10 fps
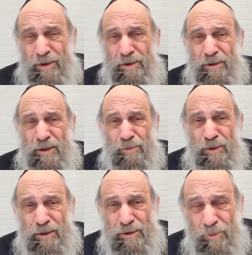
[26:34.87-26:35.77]
To think
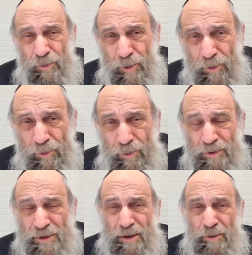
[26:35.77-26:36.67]
about
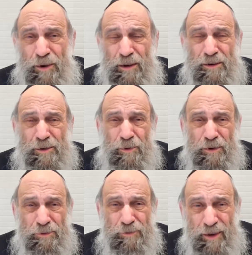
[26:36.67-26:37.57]
we're celebrating this
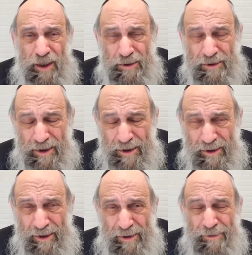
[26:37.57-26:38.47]
wonderful
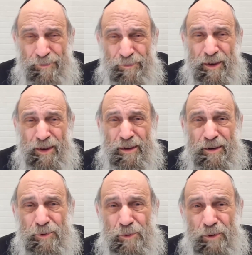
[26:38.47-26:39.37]
holiday,
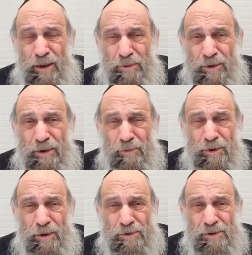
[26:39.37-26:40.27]
and we want to become
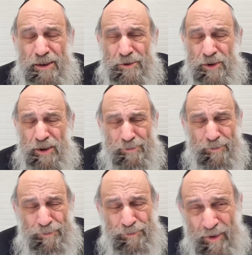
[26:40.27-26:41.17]
close to
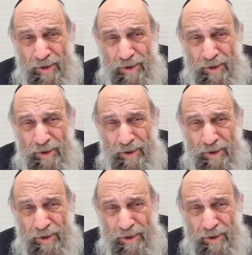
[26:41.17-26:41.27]
Hashem.